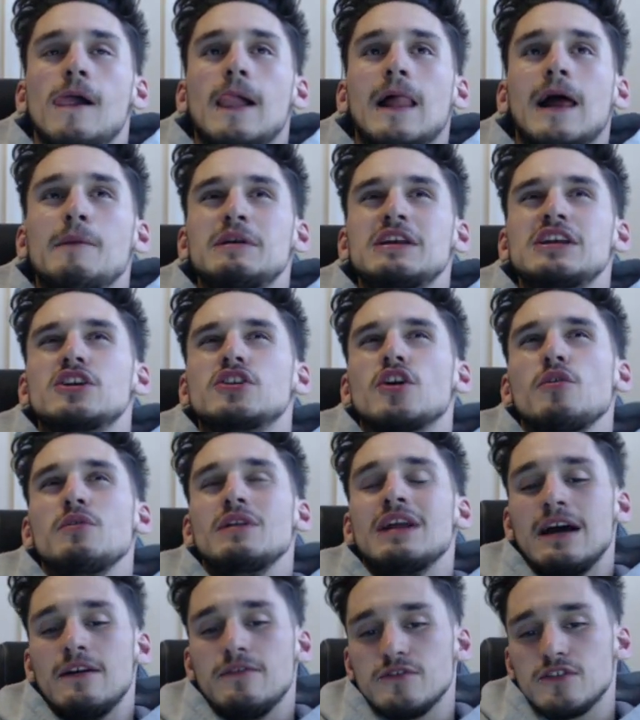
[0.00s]
I mean, you don't
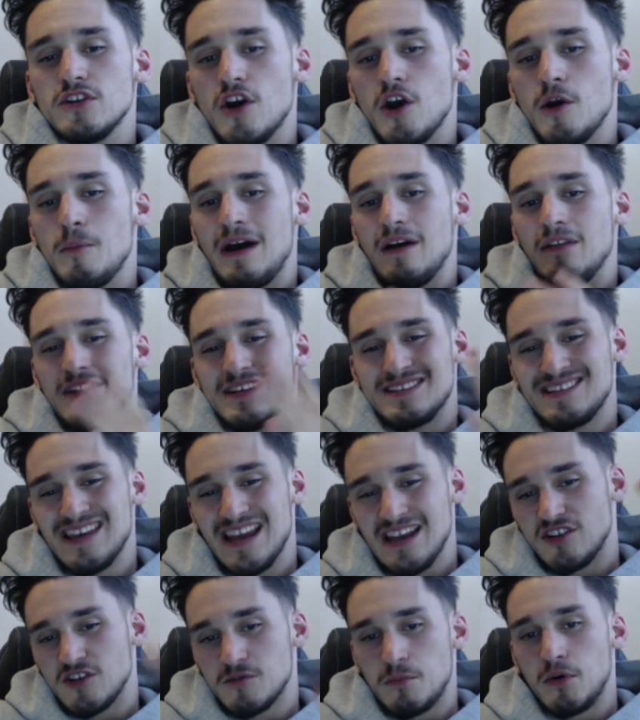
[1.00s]
have to know about the
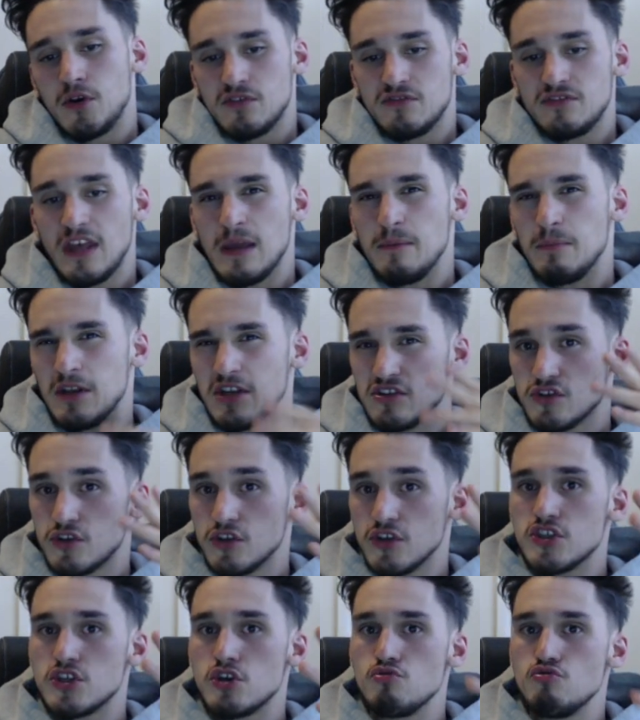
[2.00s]
sectors per se, but it's
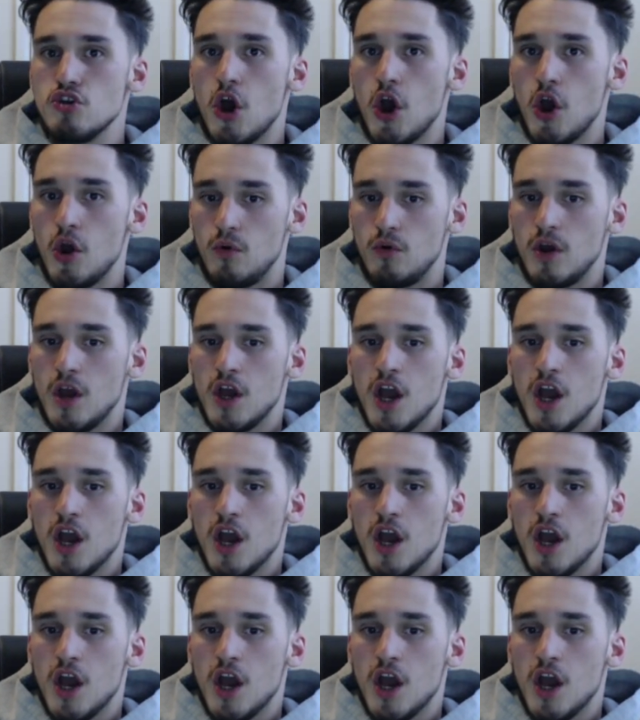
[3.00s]
good to know.